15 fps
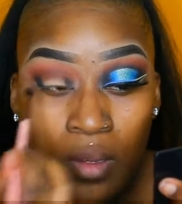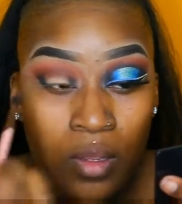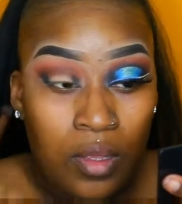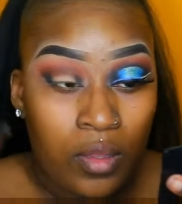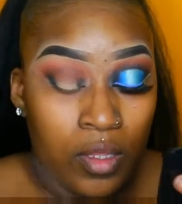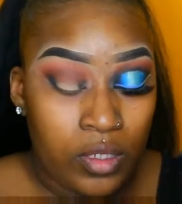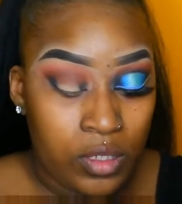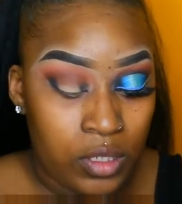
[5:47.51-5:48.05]

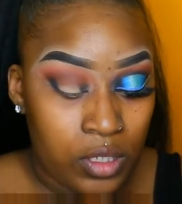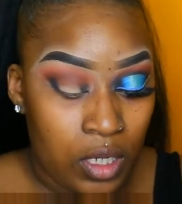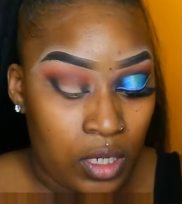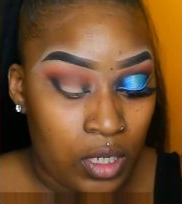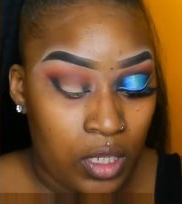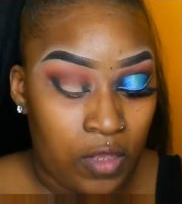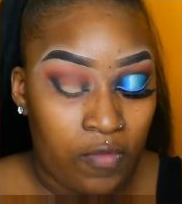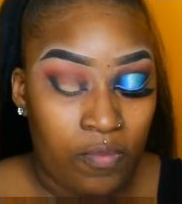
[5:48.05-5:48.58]
And this is going
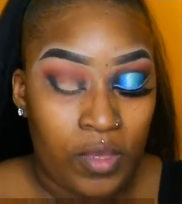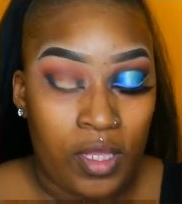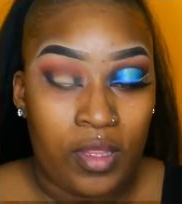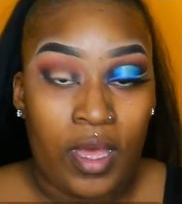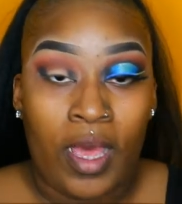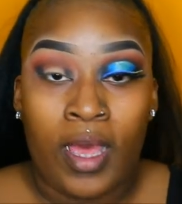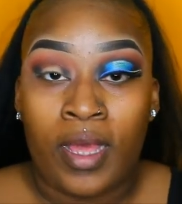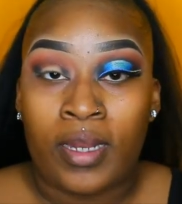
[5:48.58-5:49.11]
to give me
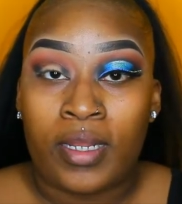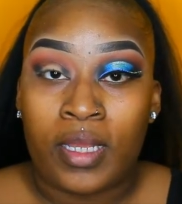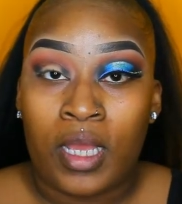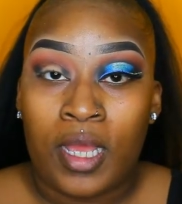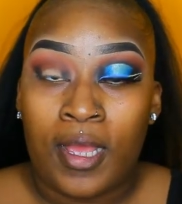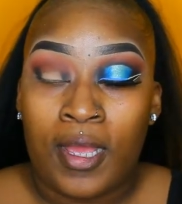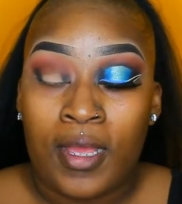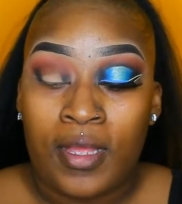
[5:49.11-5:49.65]
that
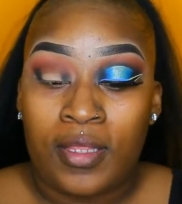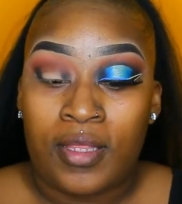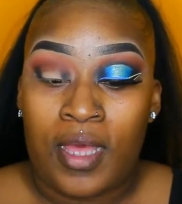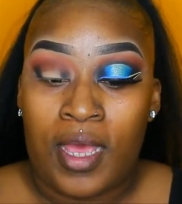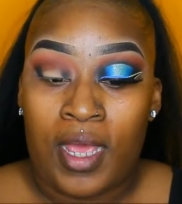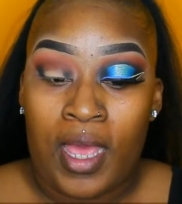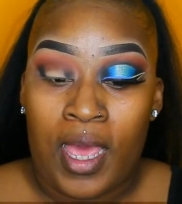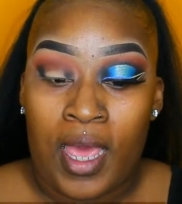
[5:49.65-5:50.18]

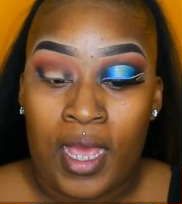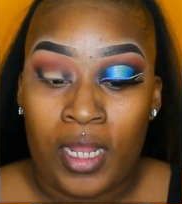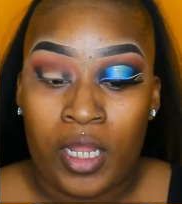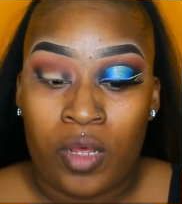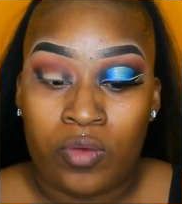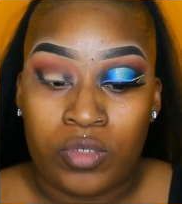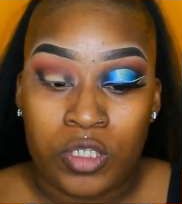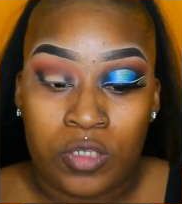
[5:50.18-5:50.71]

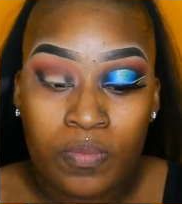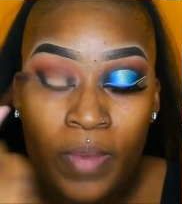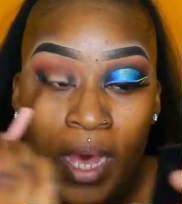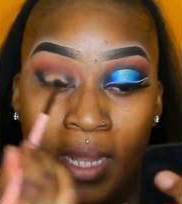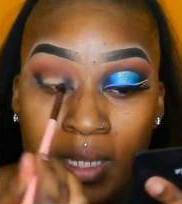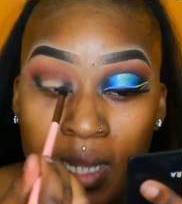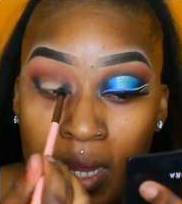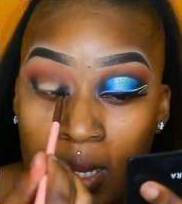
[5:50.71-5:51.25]
halo
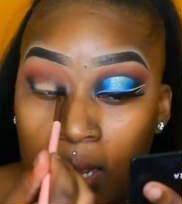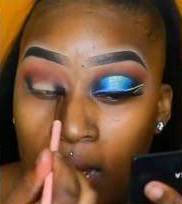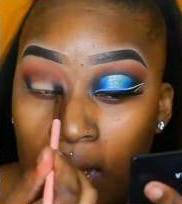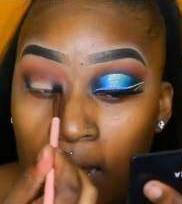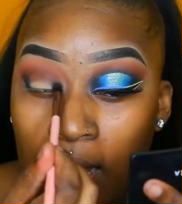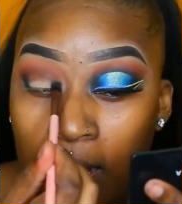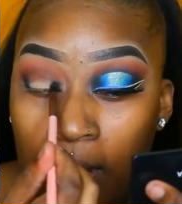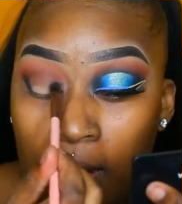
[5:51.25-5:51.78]
spotlight
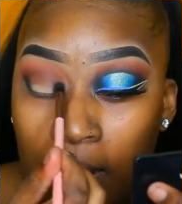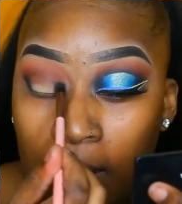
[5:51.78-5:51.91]
eye.